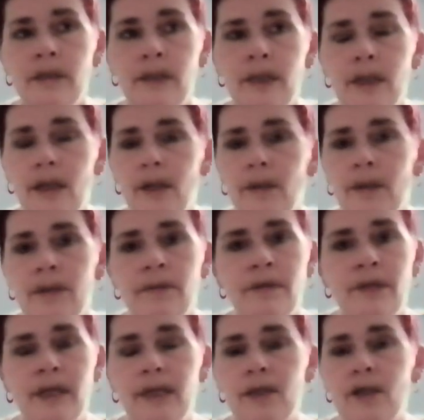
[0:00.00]
you know, and
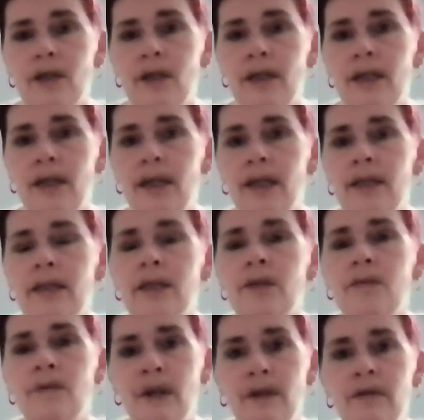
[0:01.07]
things like that.
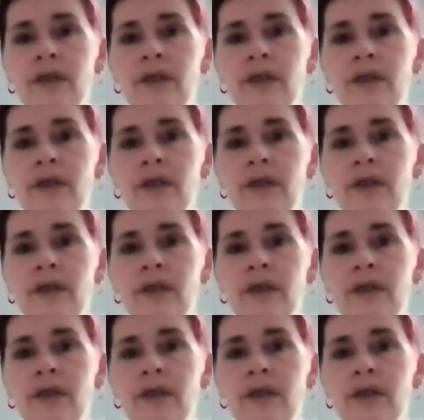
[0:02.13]
It's